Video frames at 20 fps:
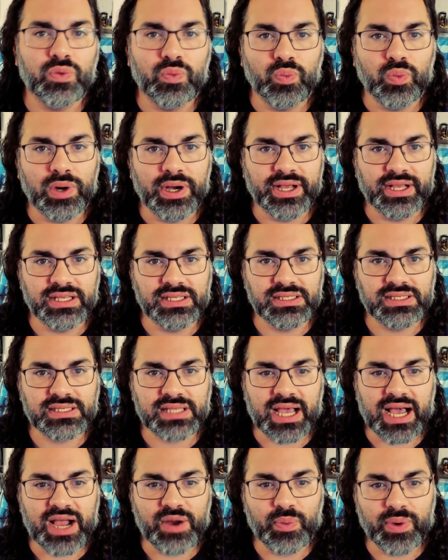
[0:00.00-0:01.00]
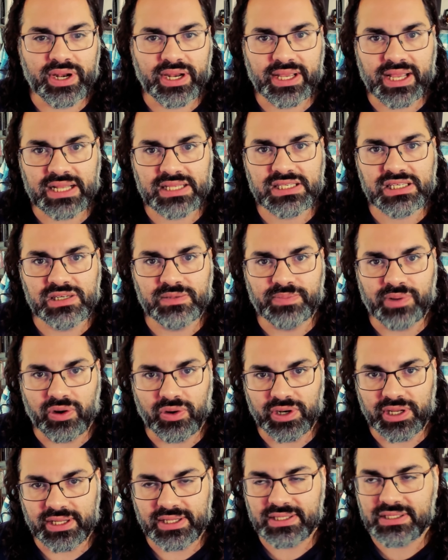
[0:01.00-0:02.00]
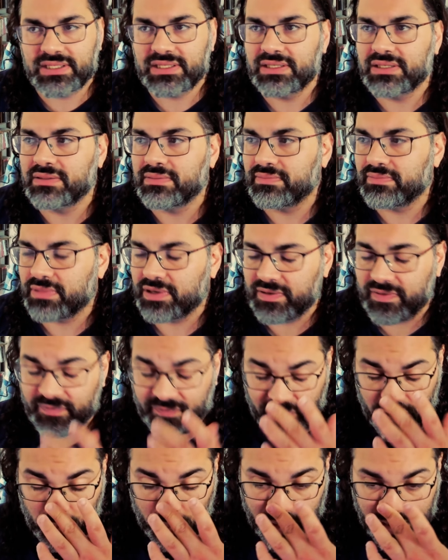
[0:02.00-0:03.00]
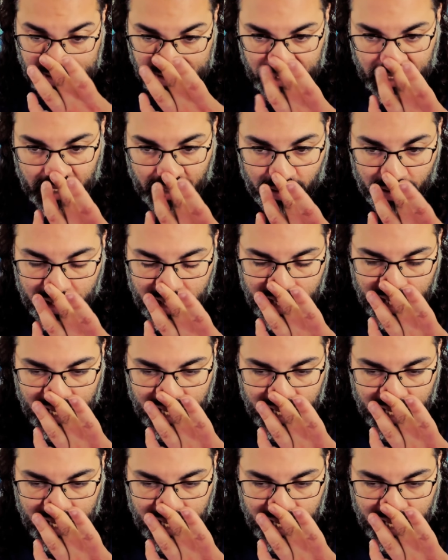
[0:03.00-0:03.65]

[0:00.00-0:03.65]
was I went against an opponent a few weeks ago,